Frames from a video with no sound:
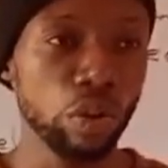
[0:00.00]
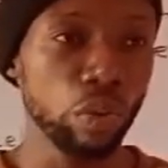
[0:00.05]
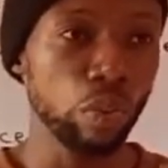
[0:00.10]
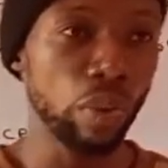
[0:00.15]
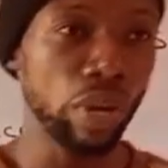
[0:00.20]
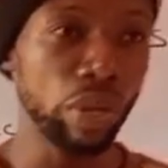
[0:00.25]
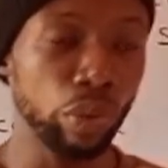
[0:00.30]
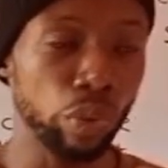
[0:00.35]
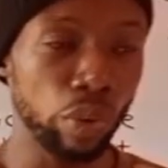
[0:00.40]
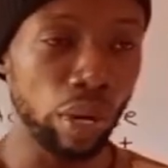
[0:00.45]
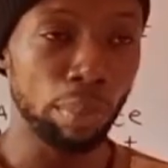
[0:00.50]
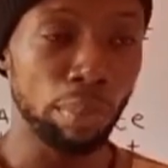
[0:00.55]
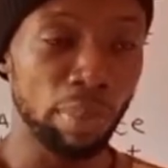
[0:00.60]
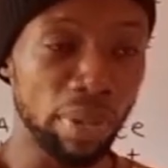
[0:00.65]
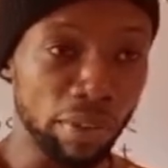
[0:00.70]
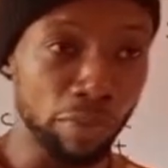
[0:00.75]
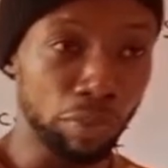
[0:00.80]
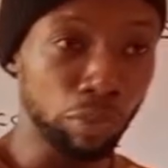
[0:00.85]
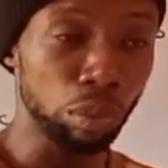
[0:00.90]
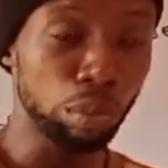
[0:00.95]
When you are
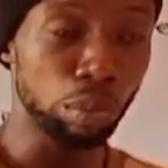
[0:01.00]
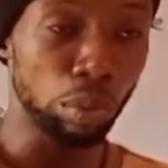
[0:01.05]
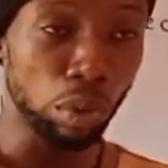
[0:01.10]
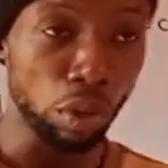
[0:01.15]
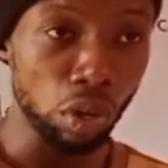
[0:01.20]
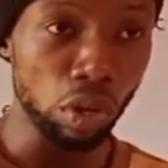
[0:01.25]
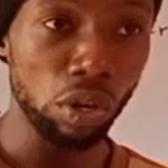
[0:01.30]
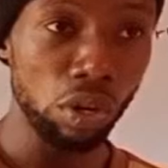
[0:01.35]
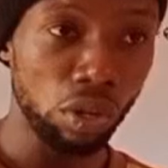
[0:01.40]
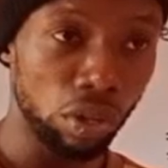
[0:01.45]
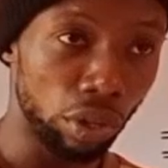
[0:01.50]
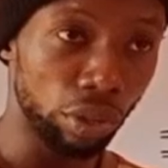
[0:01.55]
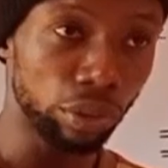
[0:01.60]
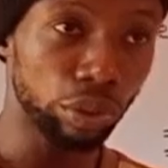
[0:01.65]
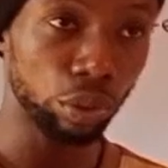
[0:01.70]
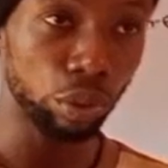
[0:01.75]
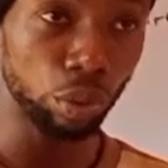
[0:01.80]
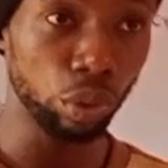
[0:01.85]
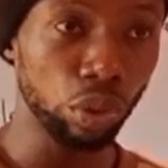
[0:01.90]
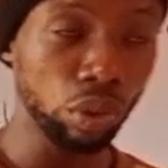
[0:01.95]
playing football,
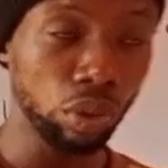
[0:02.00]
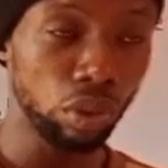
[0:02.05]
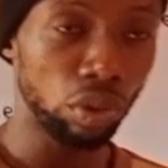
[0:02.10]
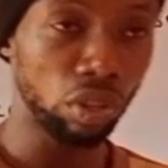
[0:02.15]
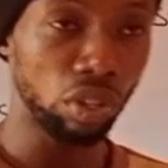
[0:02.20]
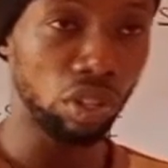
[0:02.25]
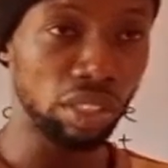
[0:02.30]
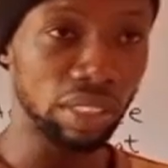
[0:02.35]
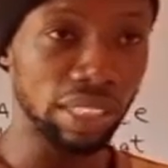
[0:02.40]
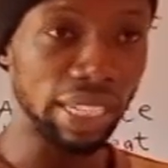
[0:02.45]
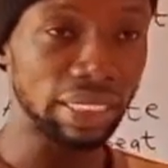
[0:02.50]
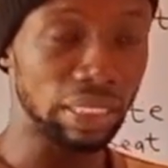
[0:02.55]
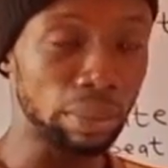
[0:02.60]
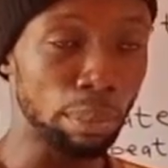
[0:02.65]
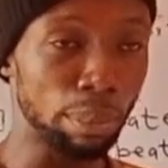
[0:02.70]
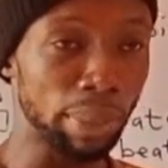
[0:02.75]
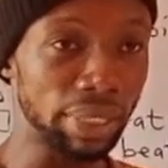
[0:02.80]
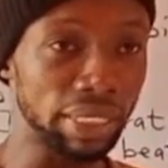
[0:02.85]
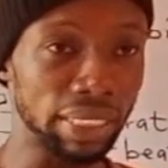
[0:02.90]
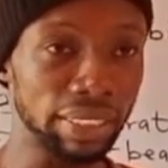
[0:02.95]
also under
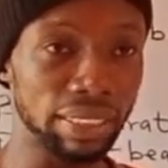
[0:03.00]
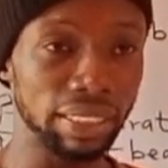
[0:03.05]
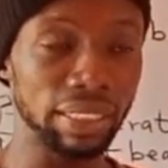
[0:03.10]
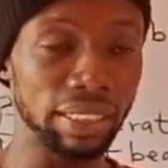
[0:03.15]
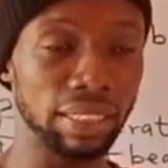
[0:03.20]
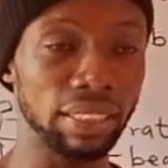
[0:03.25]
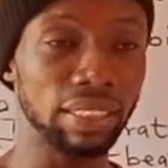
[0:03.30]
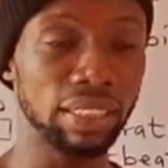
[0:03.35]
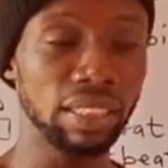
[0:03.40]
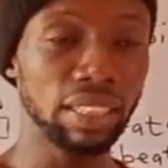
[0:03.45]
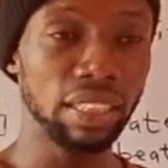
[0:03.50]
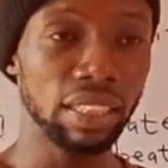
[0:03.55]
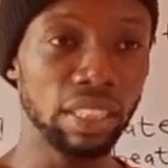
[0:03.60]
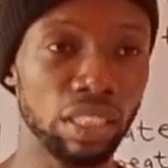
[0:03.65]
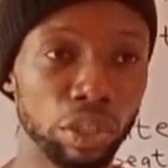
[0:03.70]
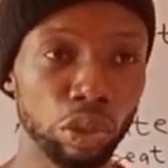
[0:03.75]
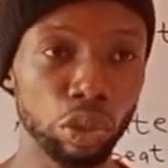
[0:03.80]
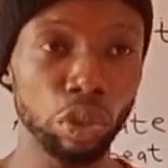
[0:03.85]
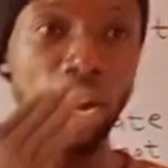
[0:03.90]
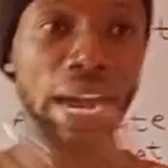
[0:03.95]
sympathetic,
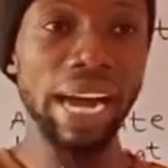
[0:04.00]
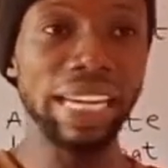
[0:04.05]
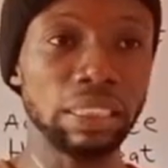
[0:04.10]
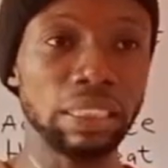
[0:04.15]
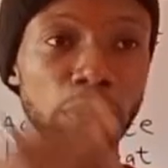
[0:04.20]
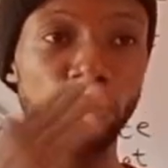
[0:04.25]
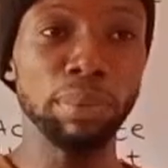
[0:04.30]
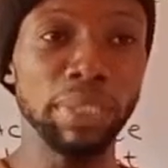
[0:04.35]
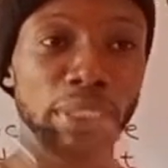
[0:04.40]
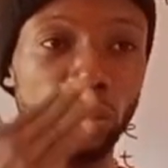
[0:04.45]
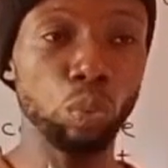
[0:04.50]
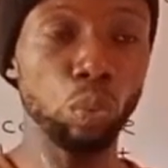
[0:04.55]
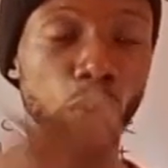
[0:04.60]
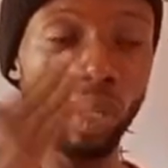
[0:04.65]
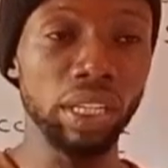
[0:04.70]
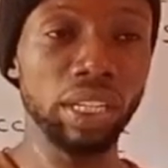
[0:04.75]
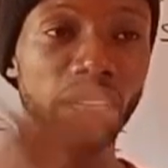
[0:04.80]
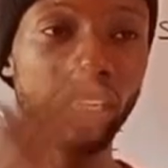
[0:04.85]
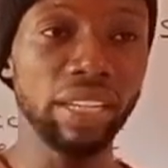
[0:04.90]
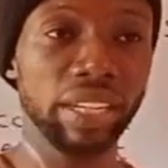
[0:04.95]
your heartbeat
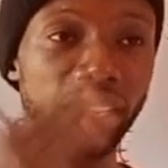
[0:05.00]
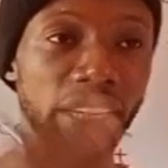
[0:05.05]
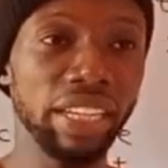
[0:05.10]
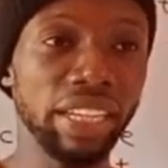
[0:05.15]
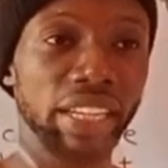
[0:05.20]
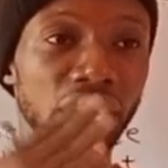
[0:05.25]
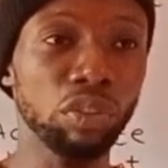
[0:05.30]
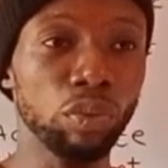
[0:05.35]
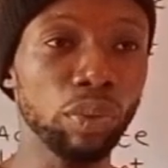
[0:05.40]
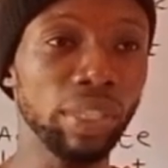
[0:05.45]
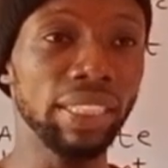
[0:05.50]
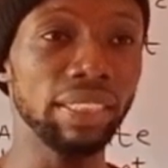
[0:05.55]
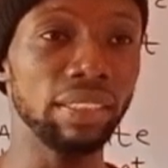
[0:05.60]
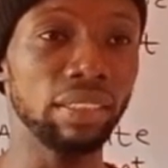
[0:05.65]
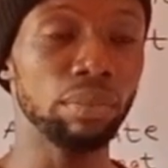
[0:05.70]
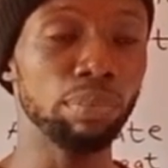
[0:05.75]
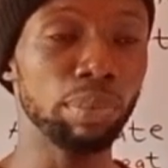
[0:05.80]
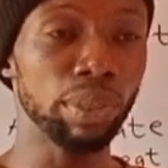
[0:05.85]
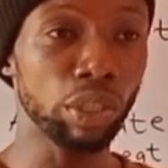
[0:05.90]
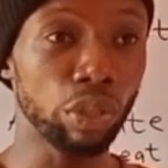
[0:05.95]
will
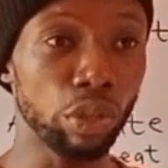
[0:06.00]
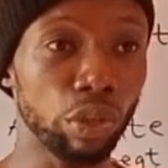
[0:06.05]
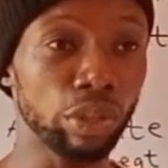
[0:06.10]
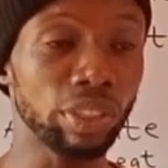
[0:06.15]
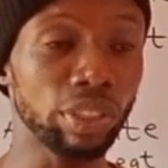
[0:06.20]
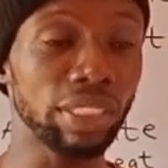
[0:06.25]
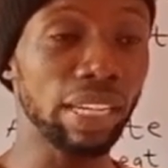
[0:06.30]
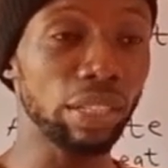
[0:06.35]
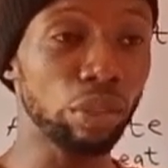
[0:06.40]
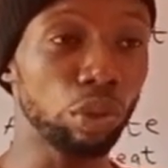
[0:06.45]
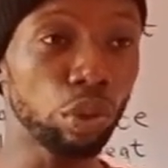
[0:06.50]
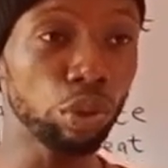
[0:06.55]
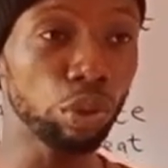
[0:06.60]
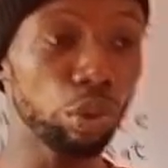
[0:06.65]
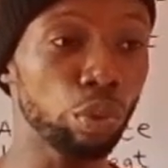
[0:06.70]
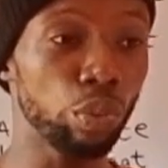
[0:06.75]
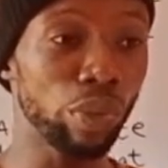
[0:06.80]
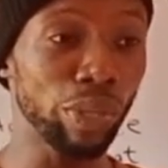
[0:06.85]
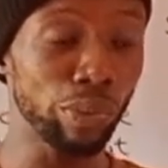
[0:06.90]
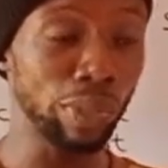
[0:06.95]
increase because I told
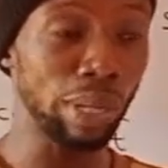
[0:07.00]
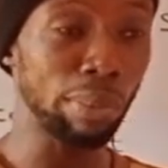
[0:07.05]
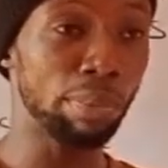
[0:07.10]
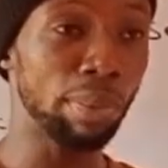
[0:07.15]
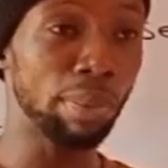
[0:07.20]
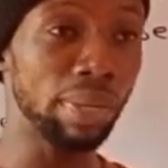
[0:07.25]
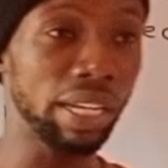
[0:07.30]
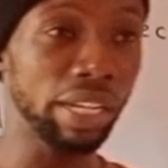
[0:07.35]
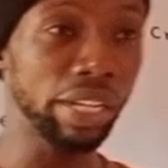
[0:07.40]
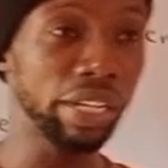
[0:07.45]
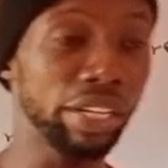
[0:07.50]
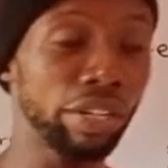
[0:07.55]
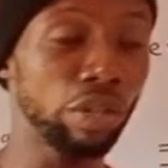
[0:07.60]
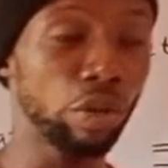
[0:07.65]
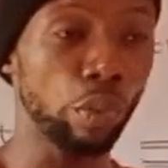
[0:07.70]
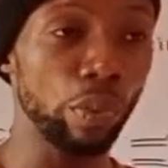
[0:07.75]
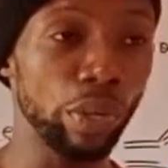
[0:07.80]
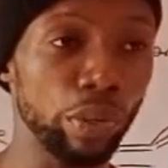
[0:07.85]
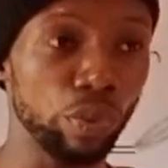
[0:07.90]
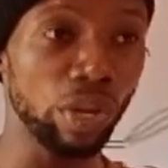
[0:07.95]
you when you are playing
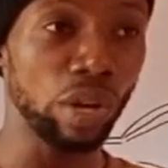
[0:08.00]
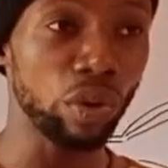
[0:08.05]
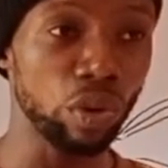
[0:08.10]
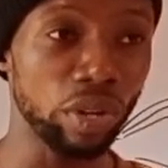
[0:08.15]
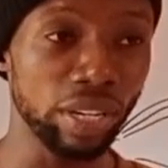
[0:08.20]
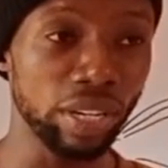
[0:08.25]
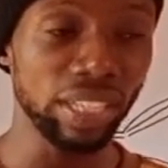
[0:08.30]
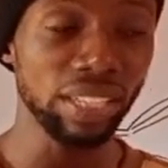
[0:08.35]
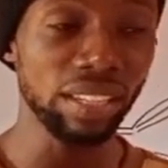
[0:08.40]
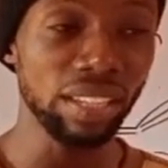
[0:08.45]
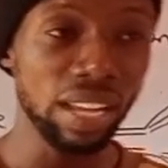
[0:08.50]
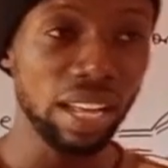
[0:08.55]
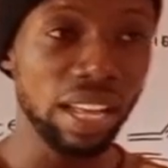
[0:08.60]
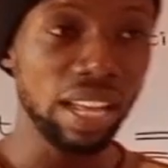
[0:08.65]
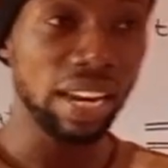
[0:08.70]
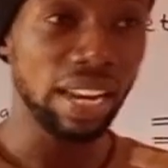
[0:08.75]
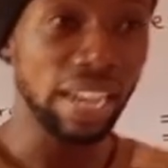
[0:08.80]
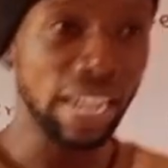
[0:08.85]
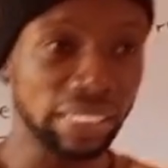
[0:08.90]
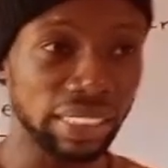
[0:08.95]
or when you are running,
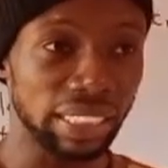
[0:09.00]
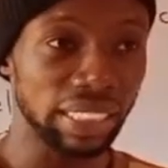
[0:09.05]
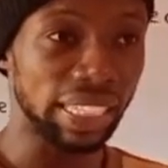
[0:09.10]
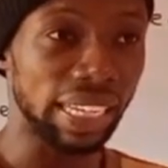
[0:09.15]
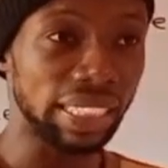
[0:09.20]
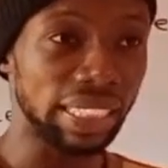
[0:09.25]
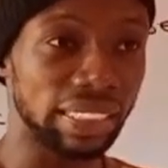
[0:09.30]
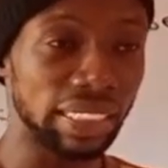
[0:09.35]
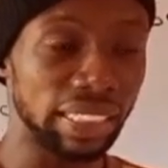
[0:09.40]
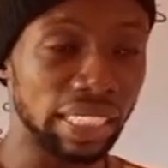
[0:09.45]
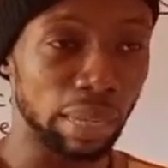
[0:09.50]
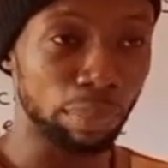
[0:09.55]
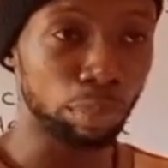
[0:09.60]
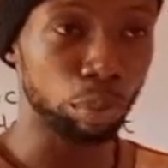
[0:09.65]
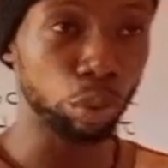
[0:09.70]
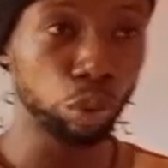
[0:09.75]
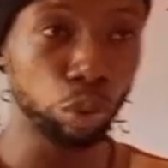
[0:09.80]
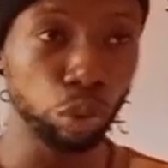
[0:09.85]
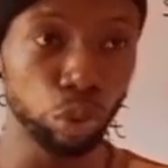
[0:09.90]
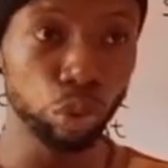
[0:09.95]
lactic acid are
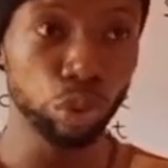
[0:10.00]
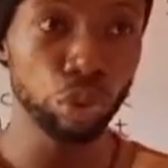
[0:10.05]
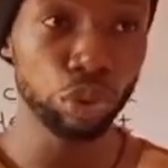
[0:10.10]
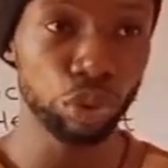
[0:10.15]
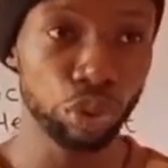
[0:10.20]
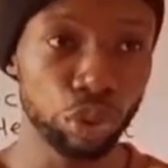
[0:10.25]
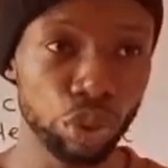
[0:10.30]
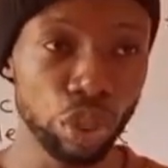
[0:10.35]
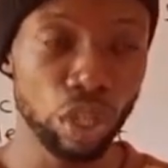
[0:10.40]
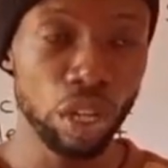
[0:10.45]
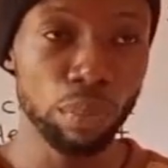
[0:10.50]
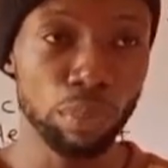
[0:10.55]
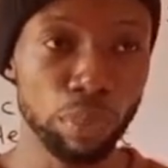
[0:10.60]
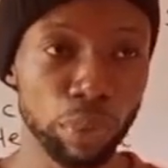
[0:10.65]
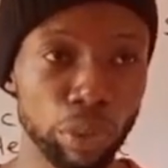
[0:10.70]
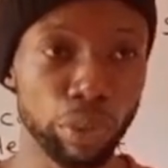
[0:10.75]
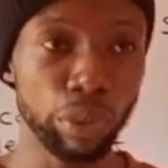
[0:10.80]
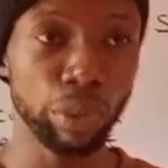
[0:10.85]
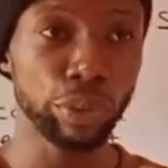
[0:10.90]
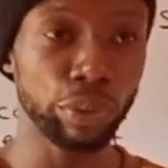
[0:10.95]
produced
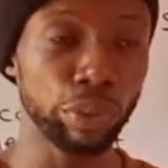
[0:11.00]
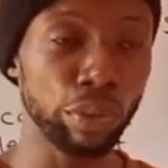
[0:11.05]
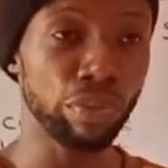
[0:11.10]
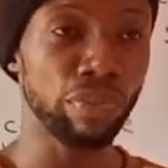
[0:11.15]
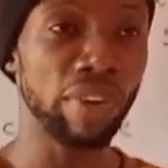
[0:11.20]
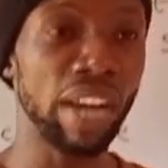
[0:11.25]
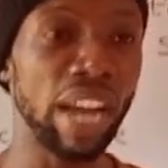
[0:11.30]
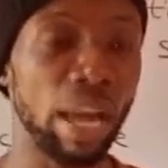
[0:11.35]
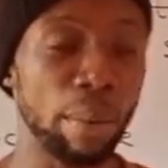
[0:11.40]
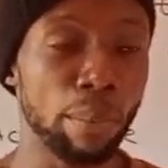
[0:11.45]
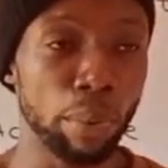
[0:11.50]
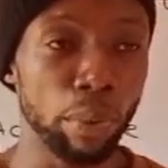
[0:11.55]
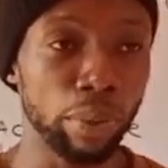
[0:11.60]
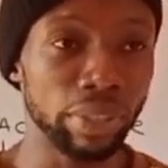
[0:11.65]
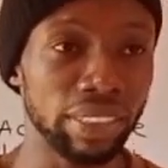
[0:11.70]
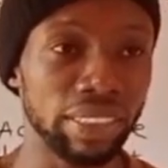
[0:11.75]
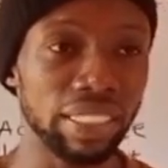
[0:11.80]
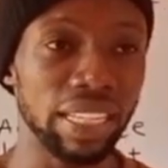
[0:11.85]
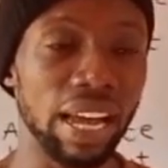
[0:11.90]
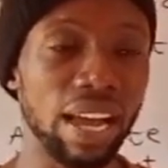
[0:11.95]
because of
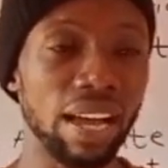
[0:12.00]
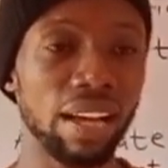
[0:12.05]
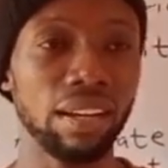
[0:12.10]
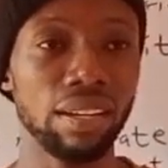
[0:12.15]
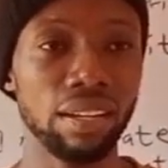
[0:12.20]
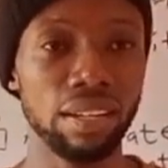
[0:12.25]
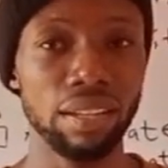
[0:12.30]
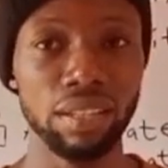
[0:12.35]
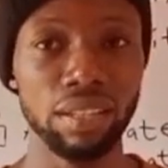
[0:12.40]
hypoxia,